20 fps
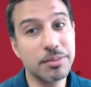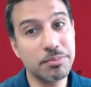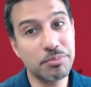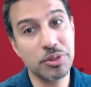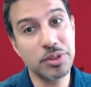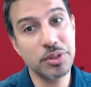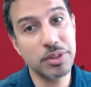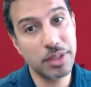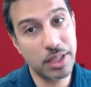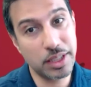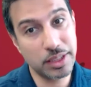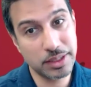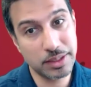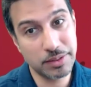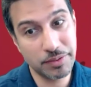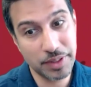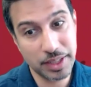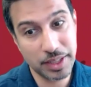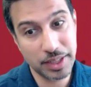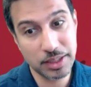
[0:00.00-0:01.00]
products
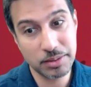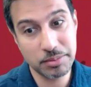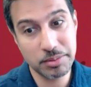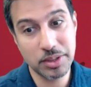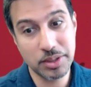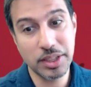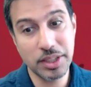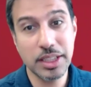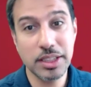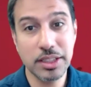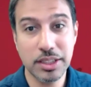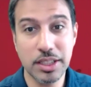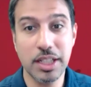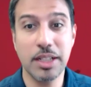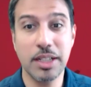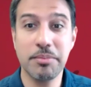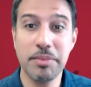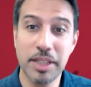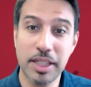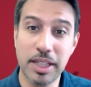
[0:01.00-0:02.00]
available, it's
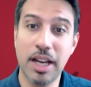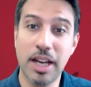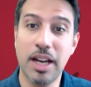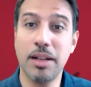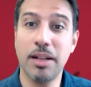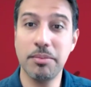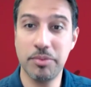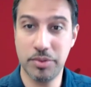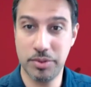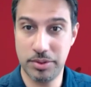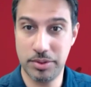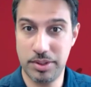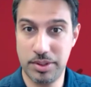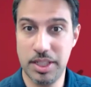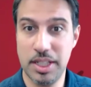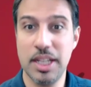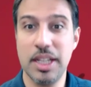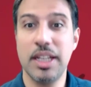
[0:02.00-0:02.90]
gonna be helpful.